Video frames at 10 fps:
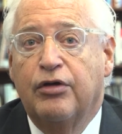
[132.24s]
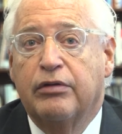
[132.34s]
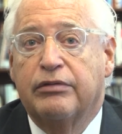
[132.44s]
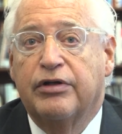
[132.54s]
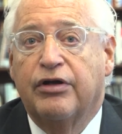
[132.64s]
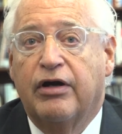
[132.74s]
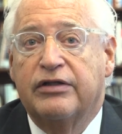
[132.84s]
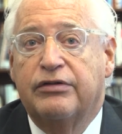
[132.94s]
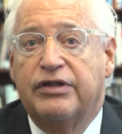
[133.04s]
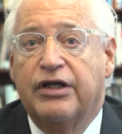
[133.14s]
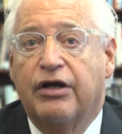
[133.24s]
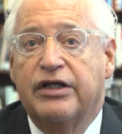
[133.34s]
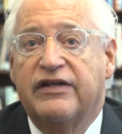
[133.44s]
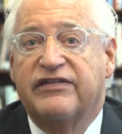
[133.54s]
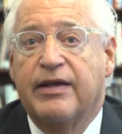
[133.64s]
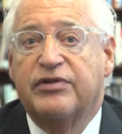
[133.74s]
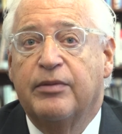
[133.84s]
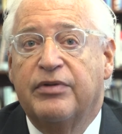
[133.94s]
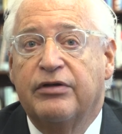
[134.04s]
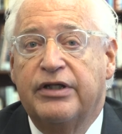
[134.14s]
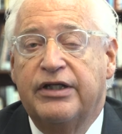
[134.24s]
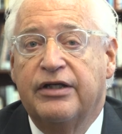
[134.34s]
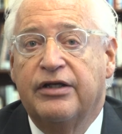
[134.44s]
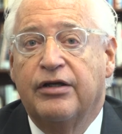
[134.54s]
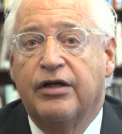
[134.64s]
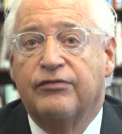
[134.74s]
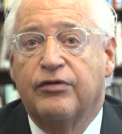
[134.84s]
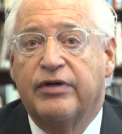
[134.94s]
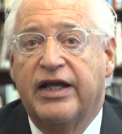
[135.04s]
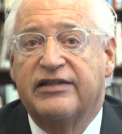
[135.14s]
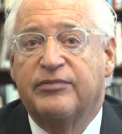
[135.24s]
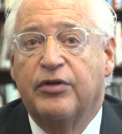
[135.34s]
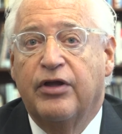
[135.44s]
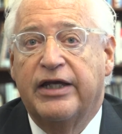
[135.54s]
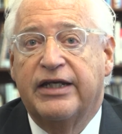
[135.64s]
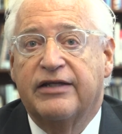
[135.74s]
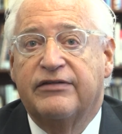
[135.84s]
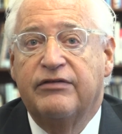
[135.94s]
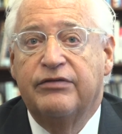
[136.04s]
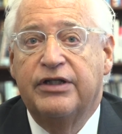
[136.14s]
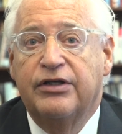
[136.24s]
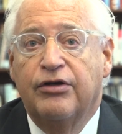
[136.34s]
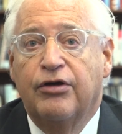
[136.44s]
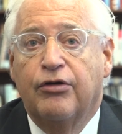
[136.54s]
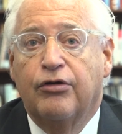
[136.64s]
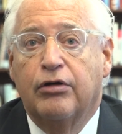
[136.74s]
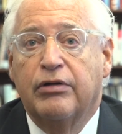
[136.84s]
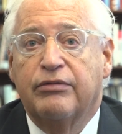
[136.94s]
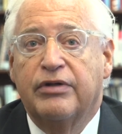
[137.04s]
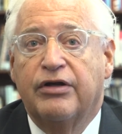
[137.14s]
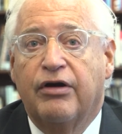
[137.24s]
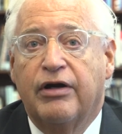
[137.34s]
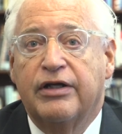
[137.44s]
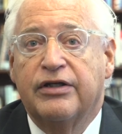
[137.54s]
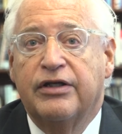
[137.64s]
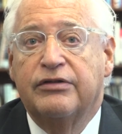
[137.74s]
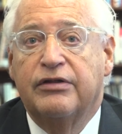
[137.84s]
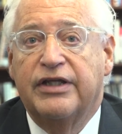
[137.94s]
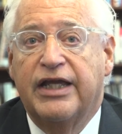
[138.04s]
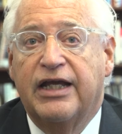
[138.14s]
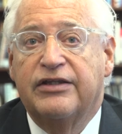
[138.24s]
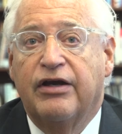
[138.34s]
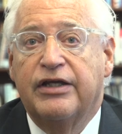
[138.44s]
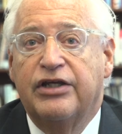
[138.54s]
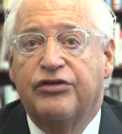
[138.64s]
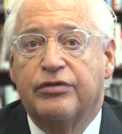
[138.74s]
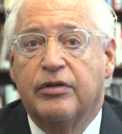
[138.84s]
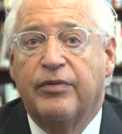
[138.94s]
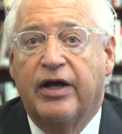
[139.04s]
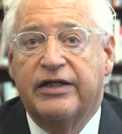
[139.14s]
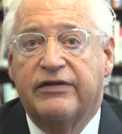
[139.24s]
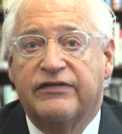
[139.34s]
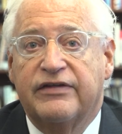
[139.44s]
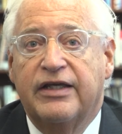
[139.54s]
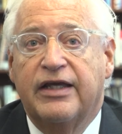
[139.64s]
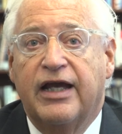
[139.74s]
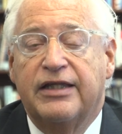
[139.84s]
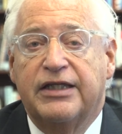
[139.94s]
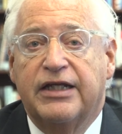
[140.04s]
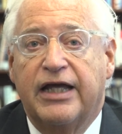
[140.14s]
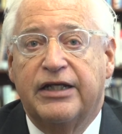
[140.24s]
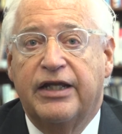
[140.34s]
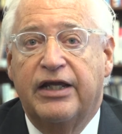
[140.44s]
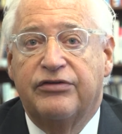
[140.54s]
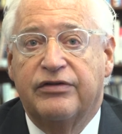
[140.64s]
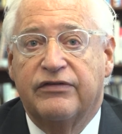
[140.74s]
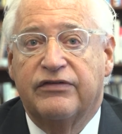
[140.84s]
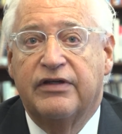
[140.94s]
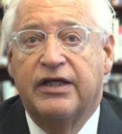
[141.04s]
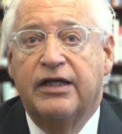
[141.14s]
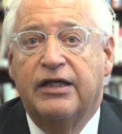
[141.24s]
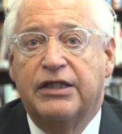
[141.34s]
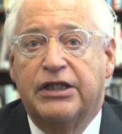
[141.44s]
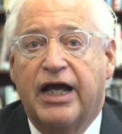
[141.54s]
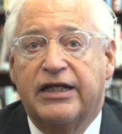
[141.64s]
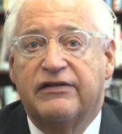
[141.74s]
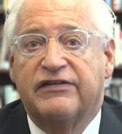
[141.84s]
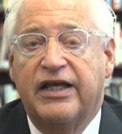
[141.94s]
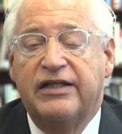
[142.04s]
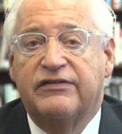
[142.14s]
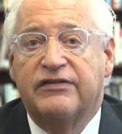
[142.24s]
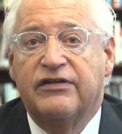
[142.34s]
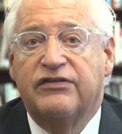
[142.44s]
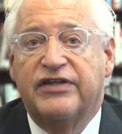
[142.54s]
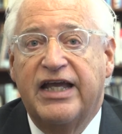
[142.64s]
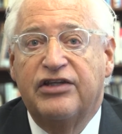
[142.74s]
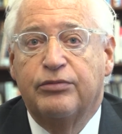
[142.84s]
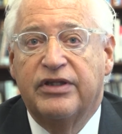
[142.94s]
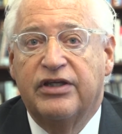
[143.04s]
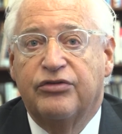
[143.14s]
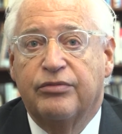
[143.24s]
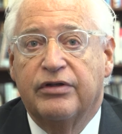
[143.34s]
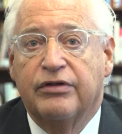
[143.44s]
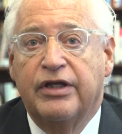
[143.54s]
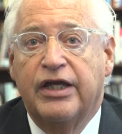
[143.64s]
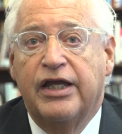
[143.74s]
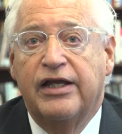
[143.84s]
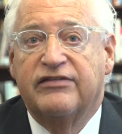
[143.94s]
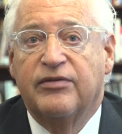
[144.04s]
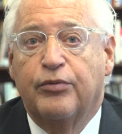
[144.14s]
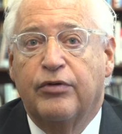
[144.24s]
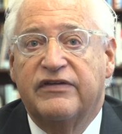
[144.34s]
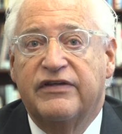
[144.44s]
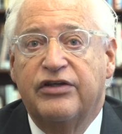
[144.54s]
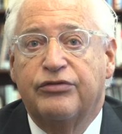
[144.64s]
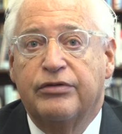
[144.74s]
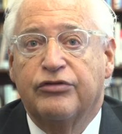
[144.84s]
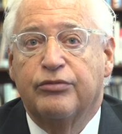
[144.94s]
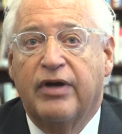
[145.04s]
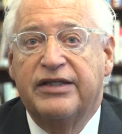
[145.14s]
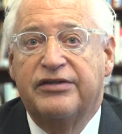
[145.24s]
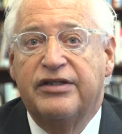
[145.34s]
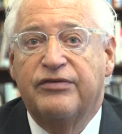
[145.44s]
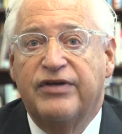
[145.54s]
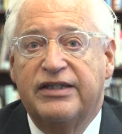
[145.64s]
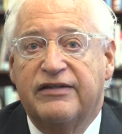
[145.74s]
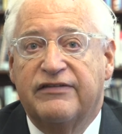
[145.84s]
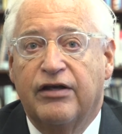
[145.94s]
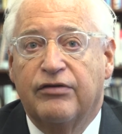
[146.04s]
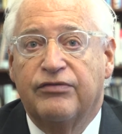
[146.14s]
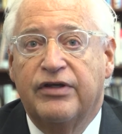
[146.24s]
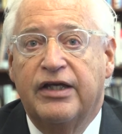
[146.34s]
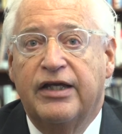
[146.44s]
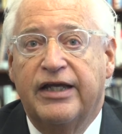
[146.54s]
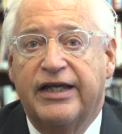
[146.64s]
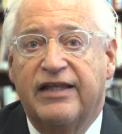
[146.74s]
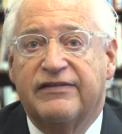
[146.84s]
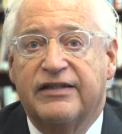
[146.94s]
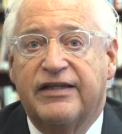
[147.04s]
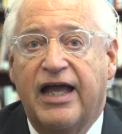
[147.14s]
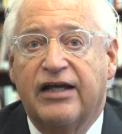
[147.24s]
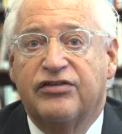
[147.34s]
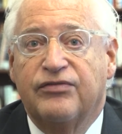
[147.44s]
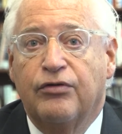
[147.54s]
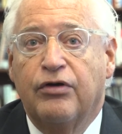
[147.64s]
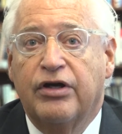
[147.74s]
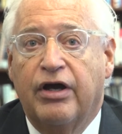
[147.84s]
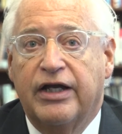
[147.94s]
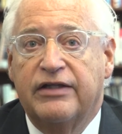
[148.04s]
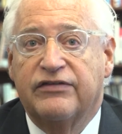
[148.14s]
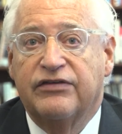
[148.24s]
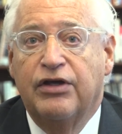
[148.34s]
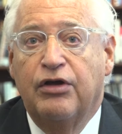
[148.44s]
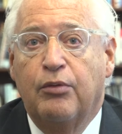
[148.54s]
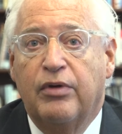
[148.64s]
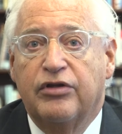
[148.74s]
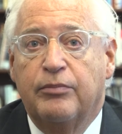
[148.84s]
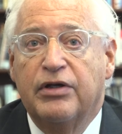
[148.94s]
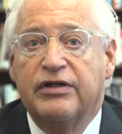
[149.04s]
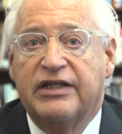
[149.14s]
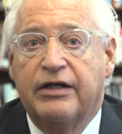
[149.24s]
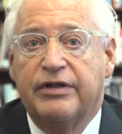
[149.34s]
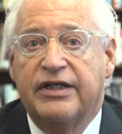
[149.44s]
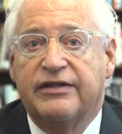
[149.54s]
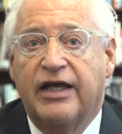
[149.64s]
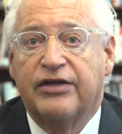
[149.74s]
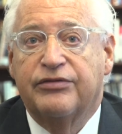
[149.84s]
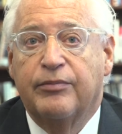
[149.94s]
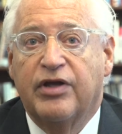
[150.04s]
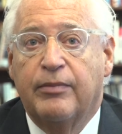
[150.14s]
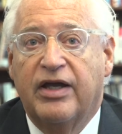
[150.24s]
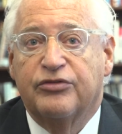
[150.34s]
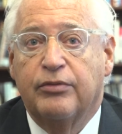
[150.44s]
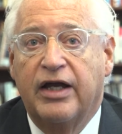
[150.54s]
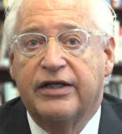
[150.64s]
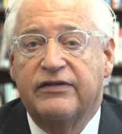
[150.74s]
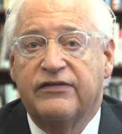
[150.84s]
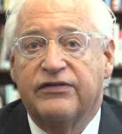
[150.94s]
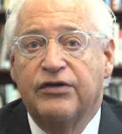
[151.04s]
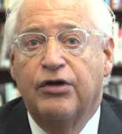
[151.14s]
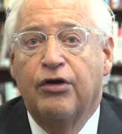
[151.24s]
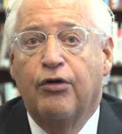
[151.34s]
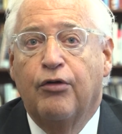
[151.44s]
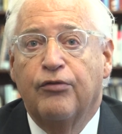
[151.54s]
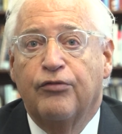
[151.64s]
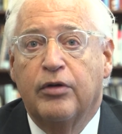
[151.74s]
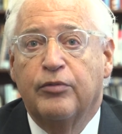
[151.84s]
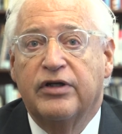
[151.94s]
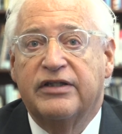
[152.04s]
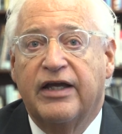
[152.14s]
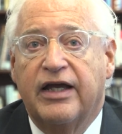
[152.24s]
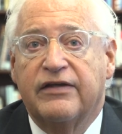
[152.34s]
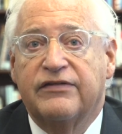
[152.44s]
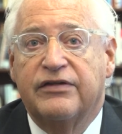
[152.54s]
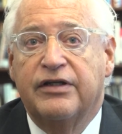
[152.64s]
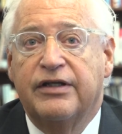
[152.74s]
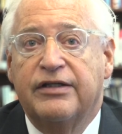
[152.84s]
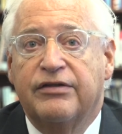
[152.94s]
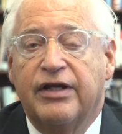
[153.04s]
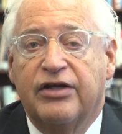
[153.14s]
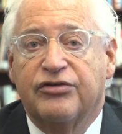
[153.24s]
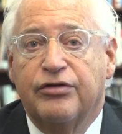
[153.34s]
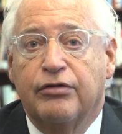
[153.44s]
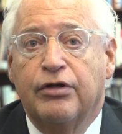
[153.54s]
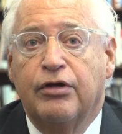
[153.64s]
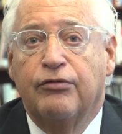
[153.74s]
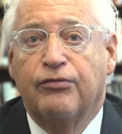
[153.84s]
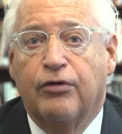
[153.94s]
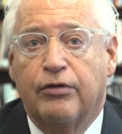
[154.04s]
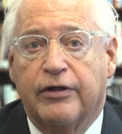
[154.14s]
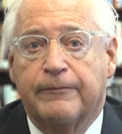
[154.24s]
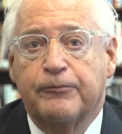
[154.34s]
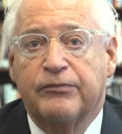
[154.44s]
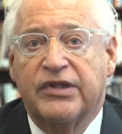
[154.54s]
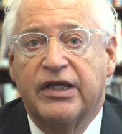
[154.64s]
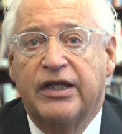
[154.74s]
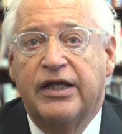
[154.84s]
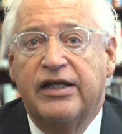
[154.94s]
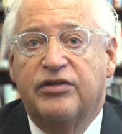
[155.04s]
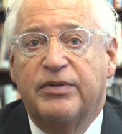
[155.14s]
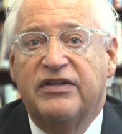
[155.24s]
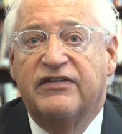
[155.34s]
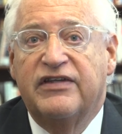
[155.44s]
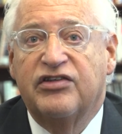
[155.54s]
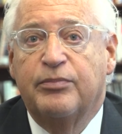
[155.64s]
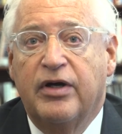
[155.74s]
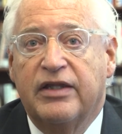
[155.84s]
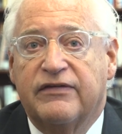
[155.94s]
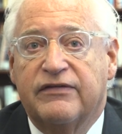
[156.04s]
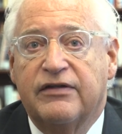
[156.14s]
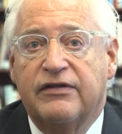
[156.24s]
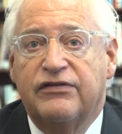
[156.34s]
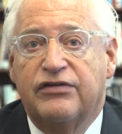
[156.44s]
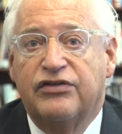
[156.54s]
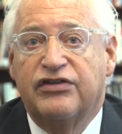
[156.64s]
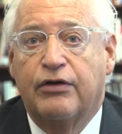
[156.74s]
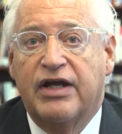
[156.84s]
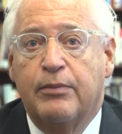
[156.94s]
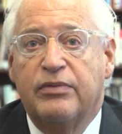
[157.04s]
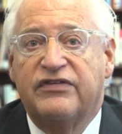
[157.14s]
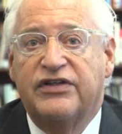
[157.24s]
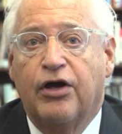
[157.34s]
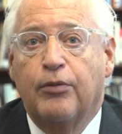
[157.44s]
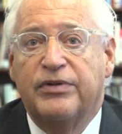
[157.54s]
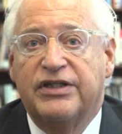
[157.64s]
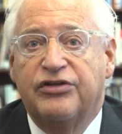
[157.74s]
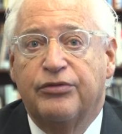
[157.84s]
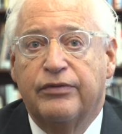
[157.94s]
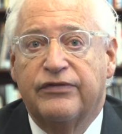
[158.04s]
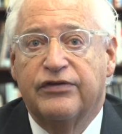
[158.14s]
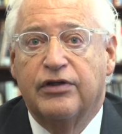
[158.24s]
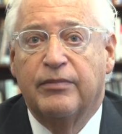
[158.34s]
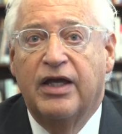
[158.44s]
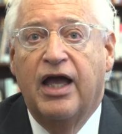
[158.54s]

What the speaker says: with regard to the unacceptability of Iran's malign activity, or with regard to the anti-Israel bias at the United Nations. The United States stands with Israel and supports Israel's right to defend itself against attacks of all kinds, whether military attacks from Hamas rockets or verbal attacks in international fora. It's been 6 months since our embassy opened in Jerusalem.